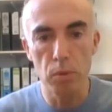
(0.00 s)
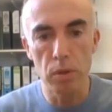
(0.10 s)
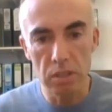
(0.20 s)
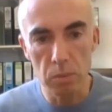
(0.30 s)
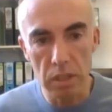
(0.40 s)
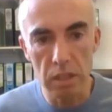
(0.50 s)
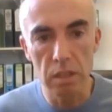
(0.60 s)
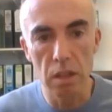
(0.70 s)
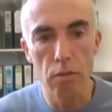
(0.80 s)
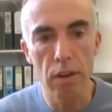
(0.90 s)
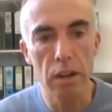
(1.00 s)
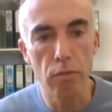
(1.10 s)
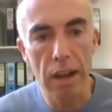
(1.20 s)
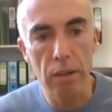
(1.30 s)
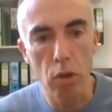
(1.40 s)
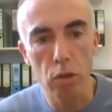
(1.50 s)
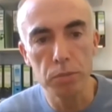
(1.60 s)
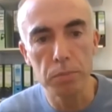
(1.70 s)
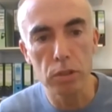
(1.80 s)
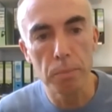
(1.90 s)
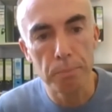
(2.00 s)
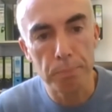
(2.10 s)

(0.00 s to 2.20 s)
points within around the hospital?